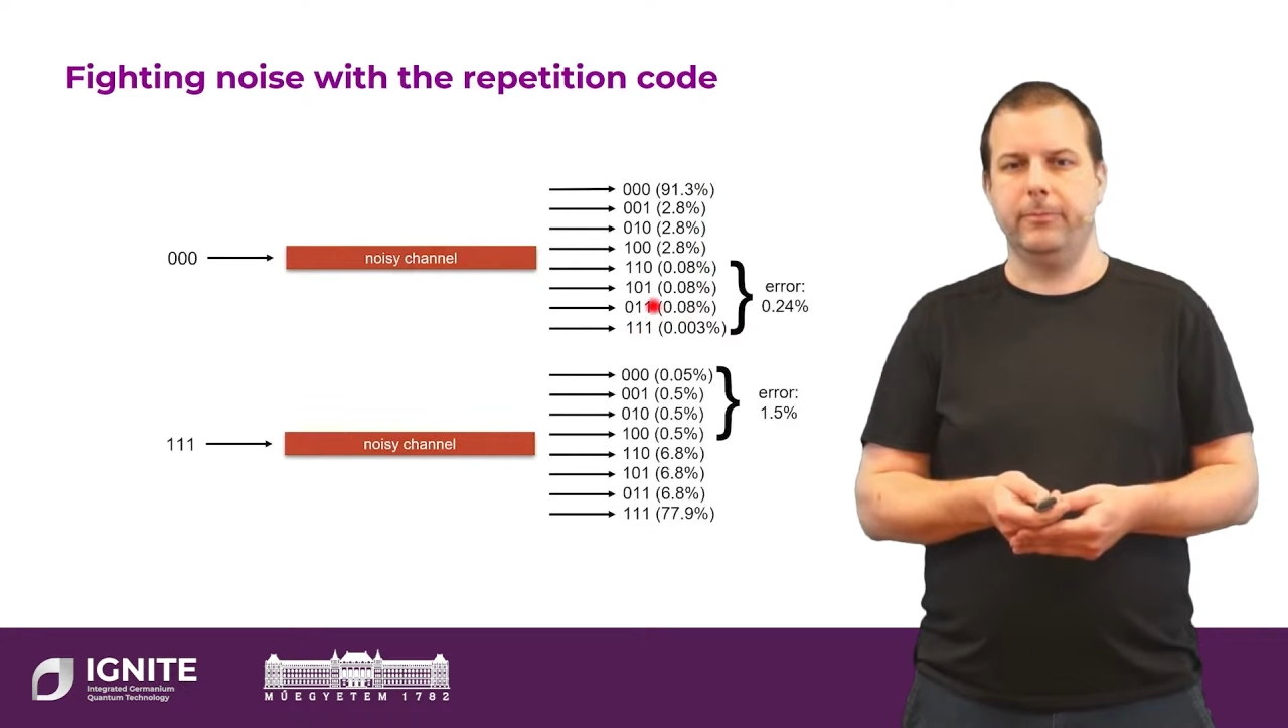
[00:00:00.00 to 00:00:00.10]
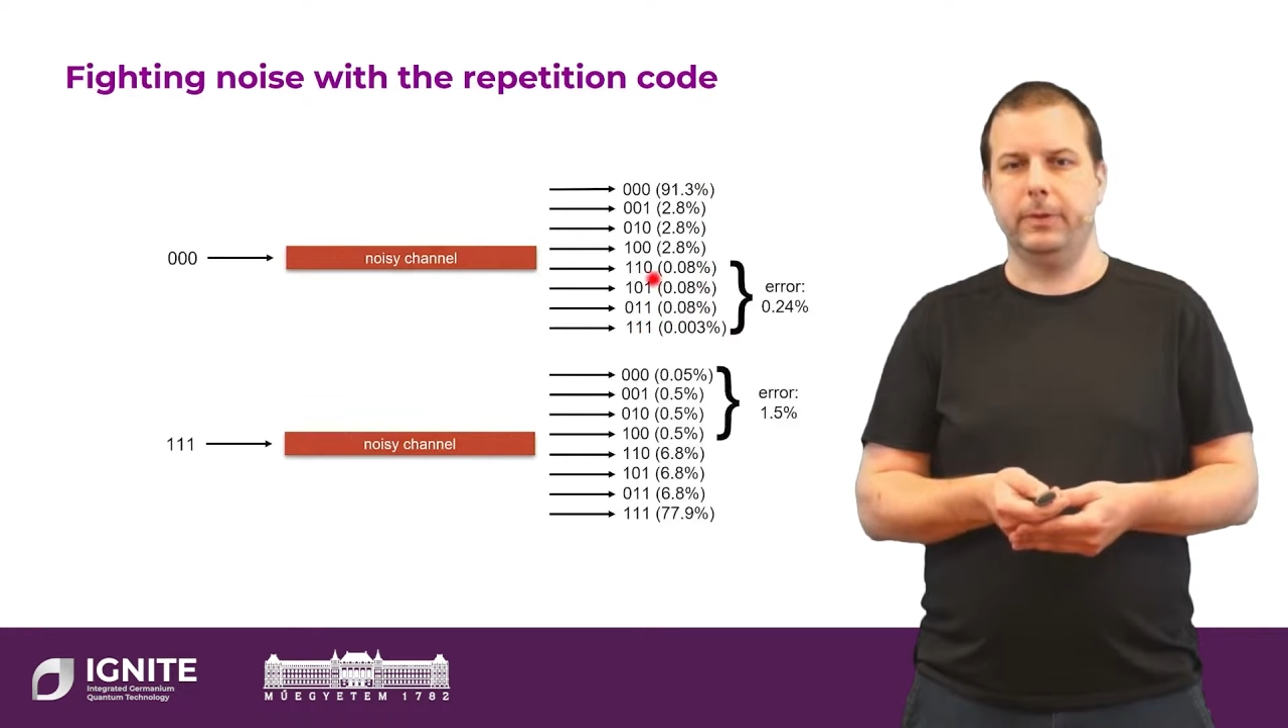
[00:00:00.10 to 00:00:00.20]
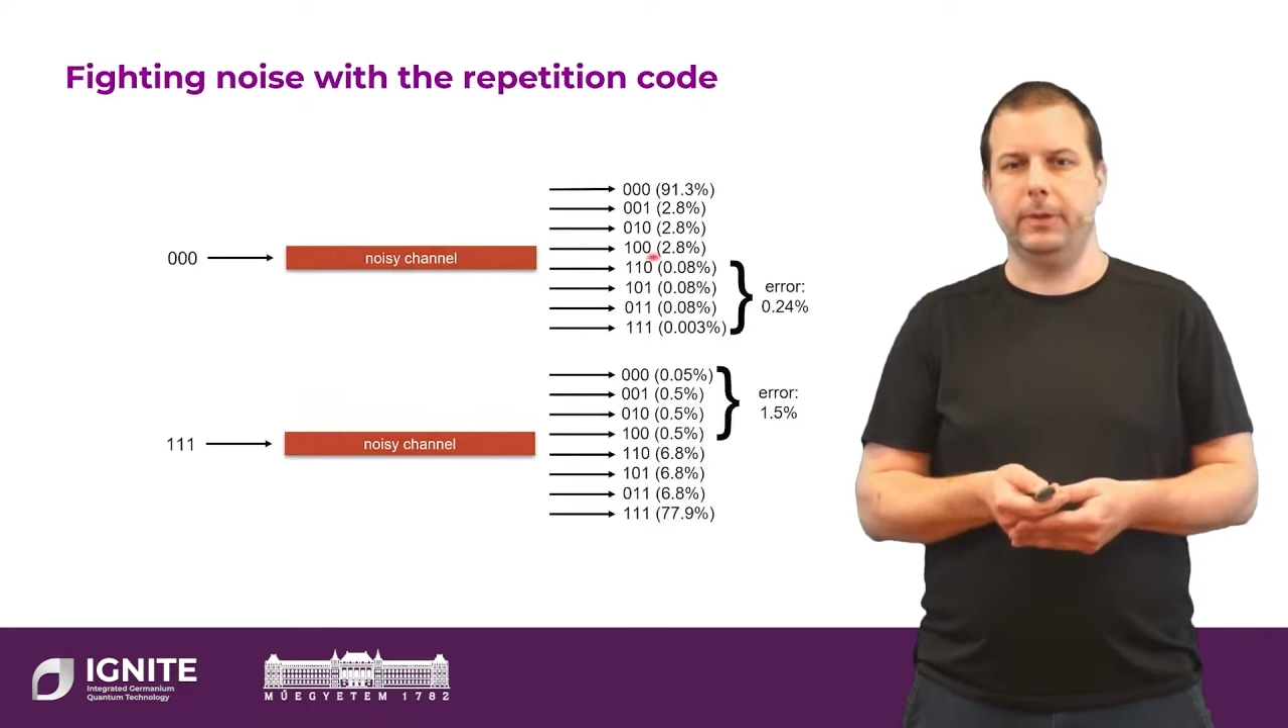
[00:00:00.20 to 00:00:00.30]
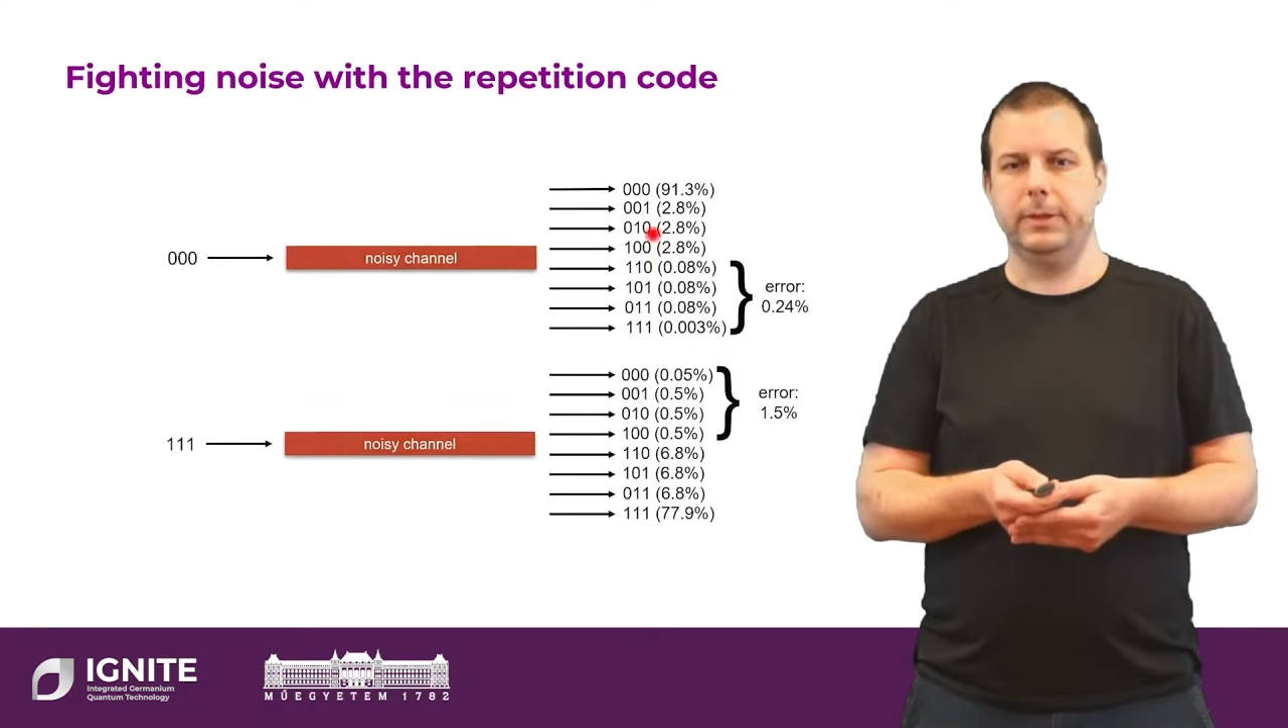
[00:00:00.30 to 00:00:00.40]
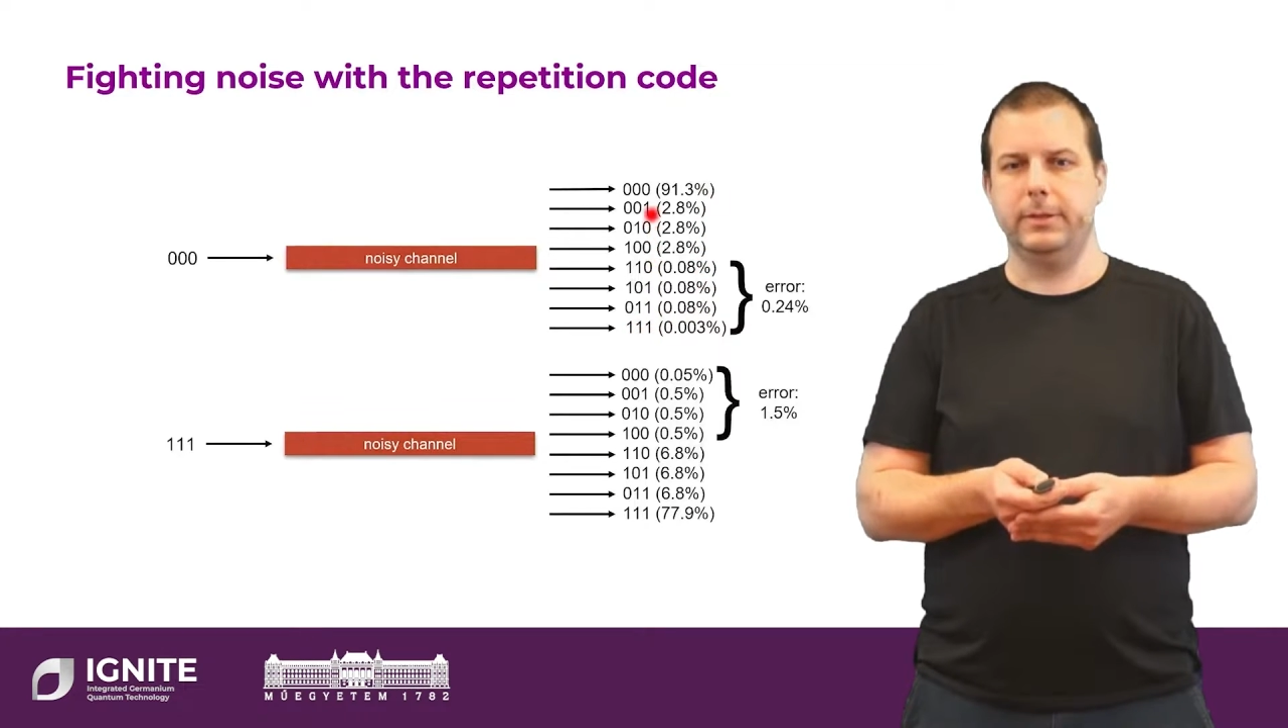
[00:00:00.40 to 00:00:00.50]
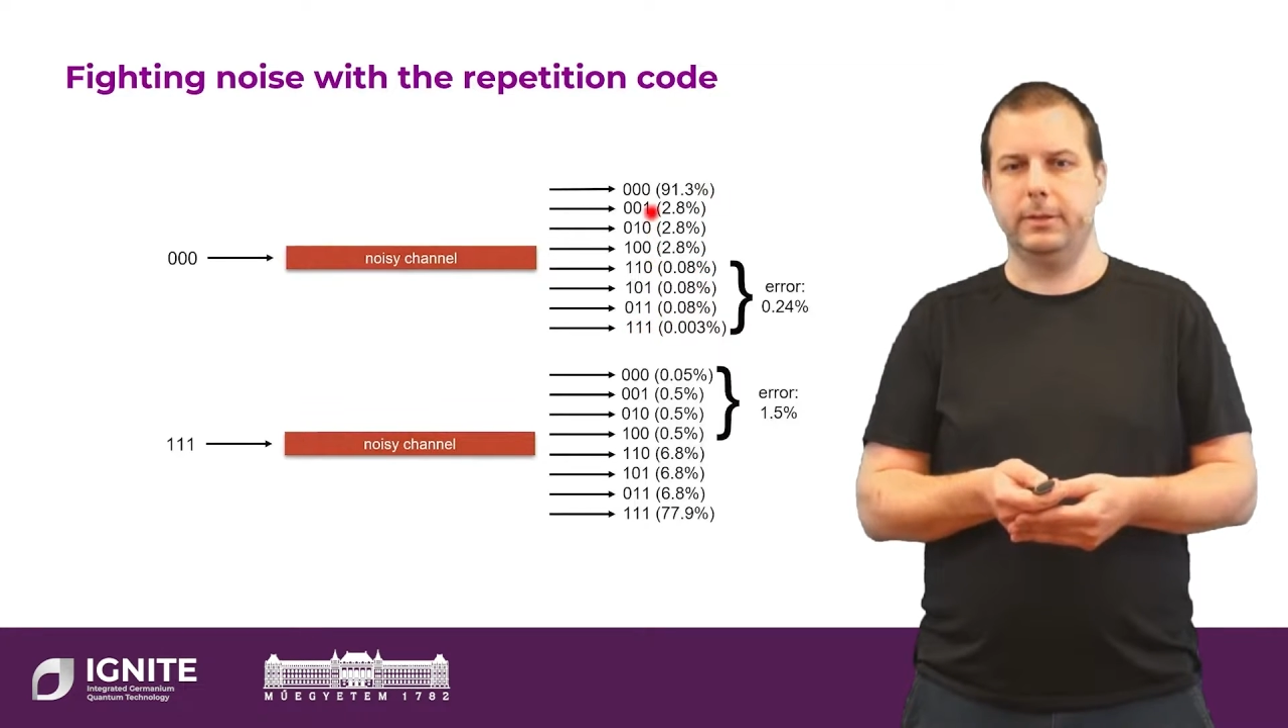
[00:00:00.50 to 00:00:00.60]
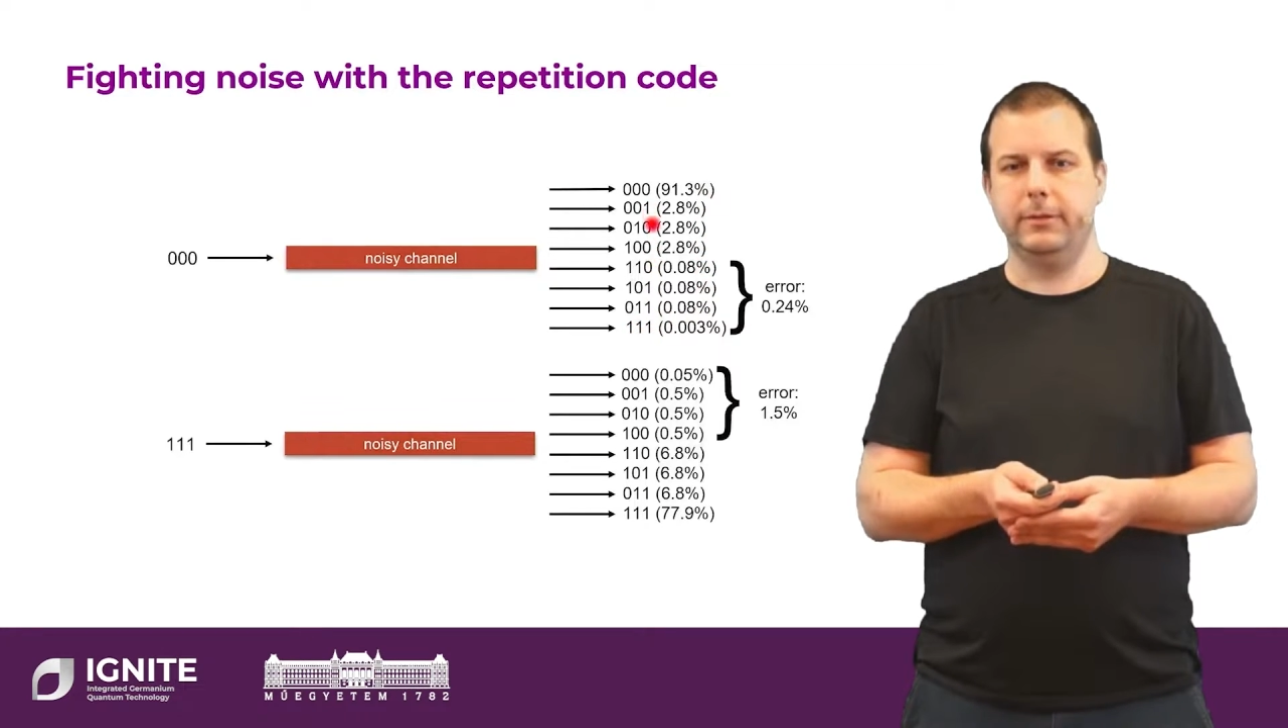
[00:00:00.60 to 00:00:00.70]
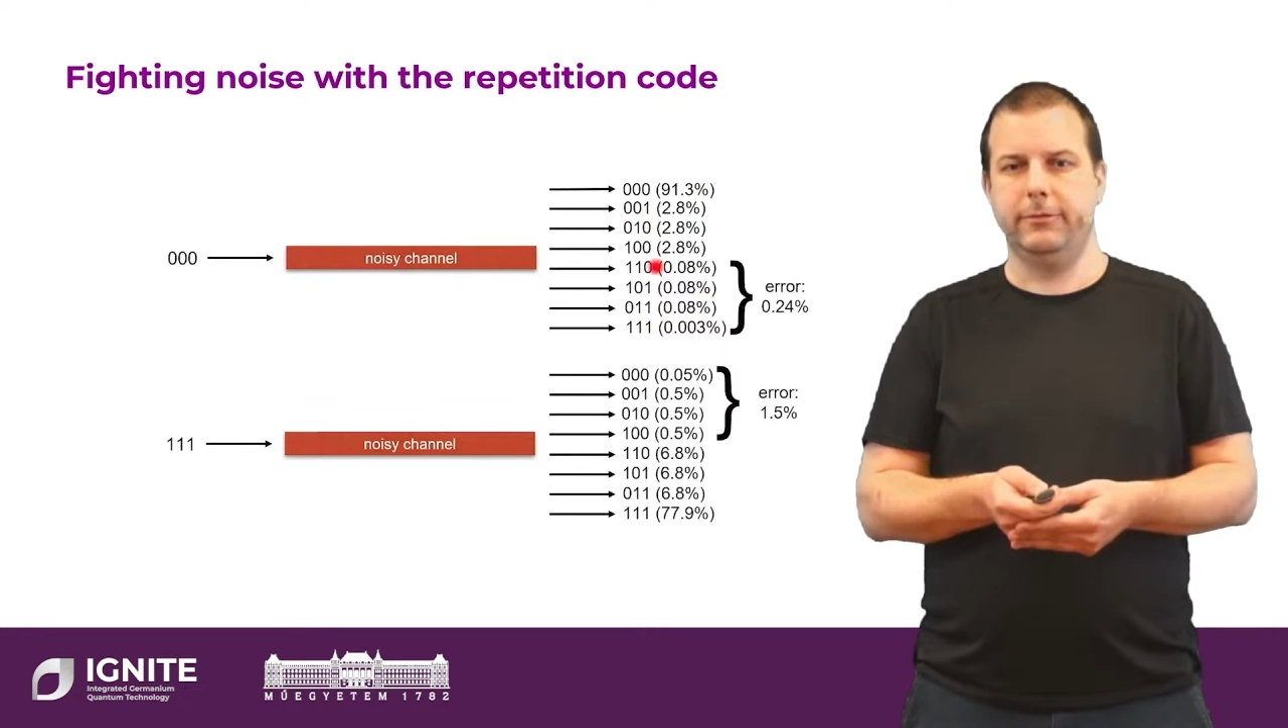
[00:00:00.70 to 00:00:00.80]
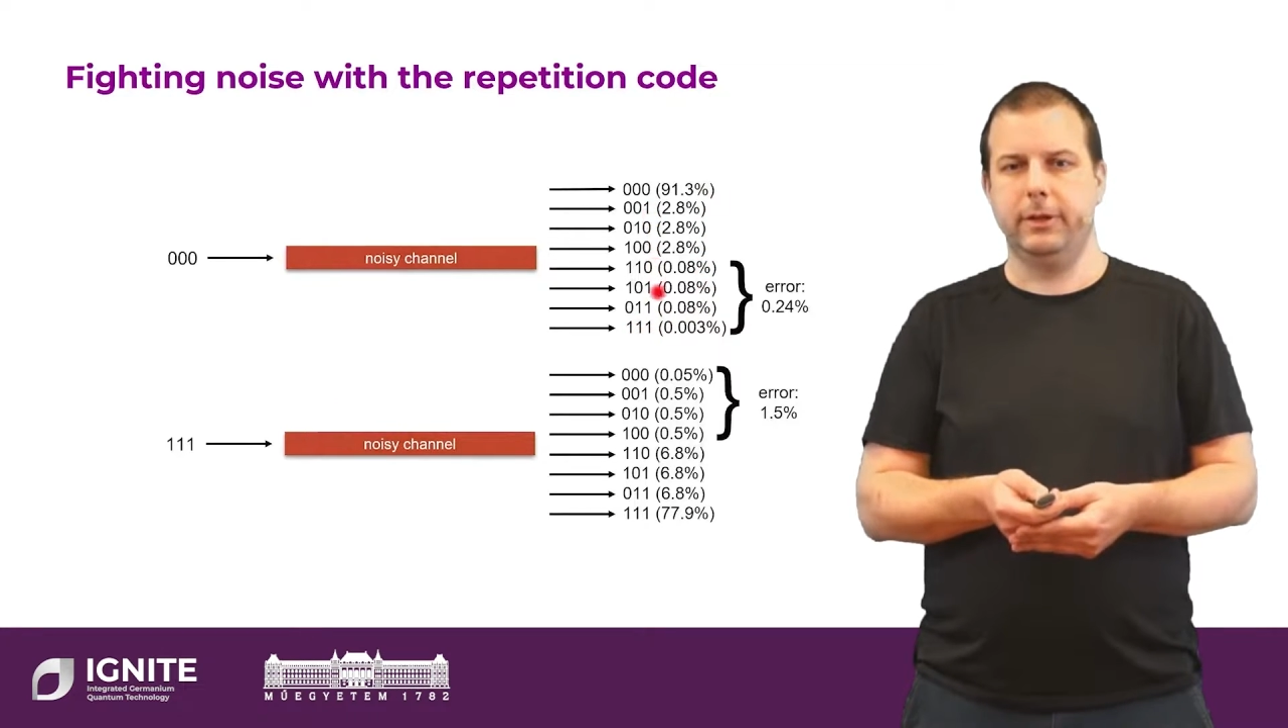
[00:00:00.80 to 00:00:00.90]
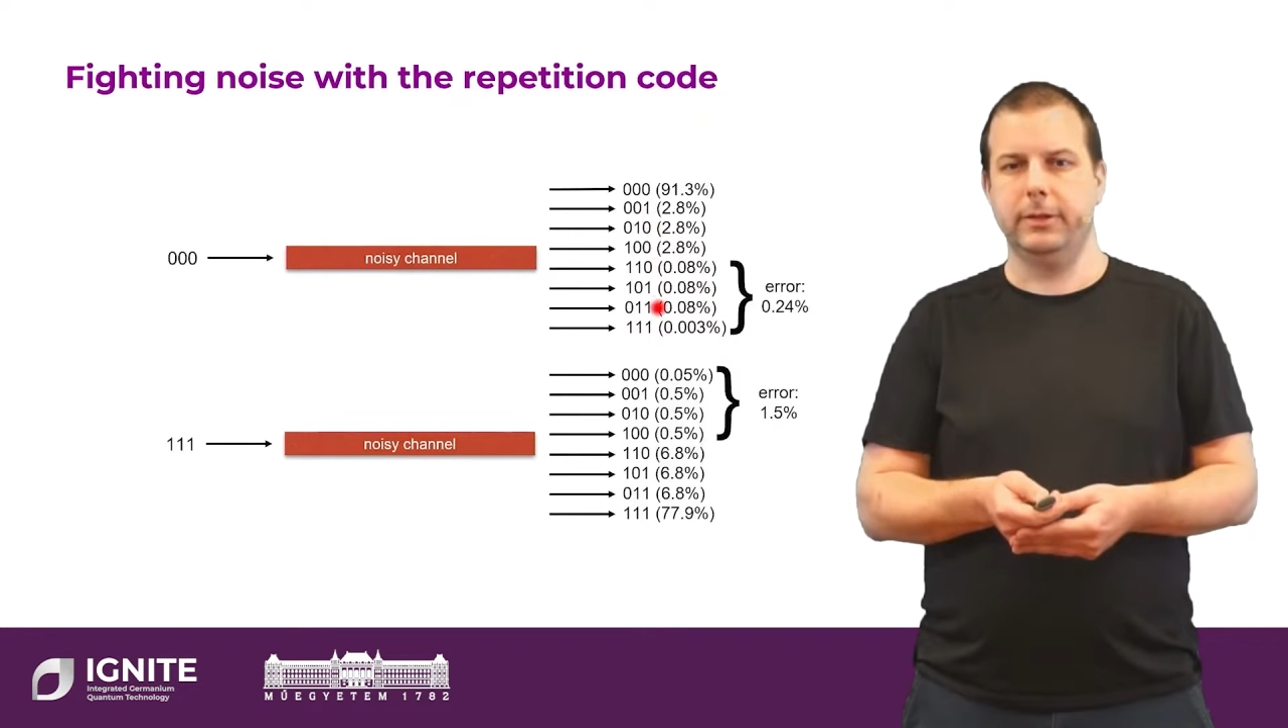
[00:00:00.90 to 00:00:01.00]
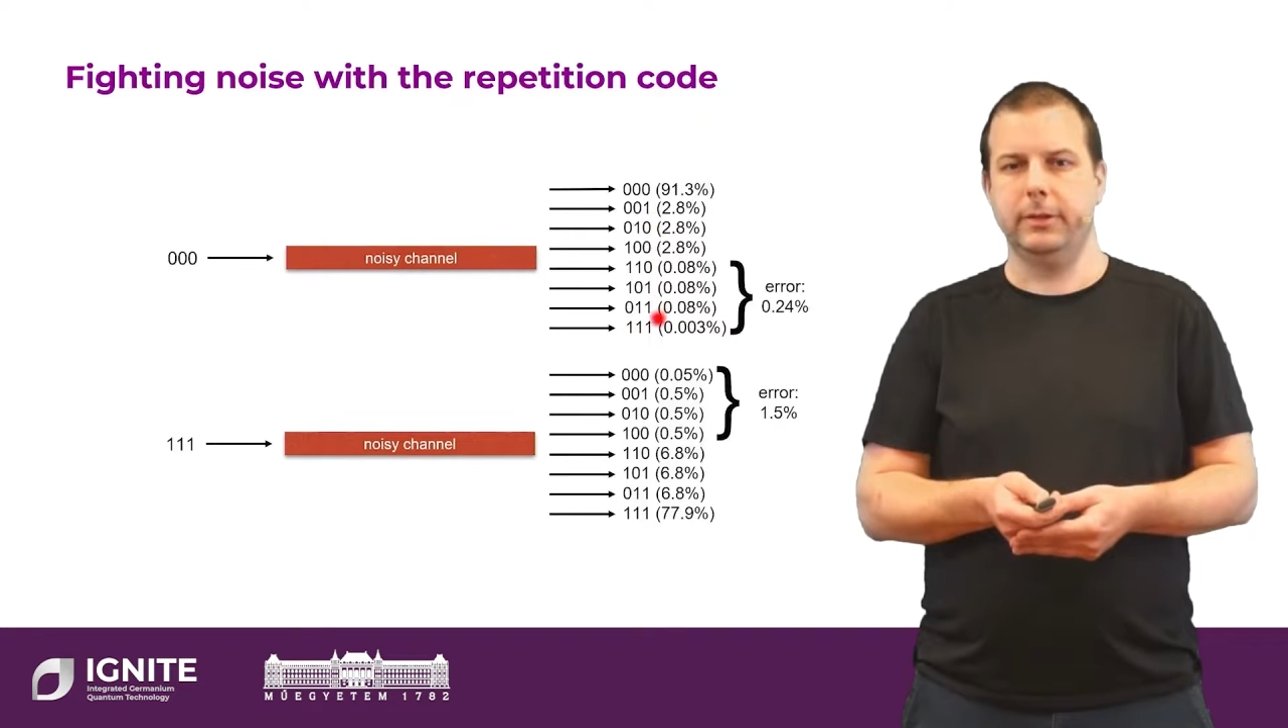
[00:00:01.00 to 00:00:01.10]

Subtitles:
these different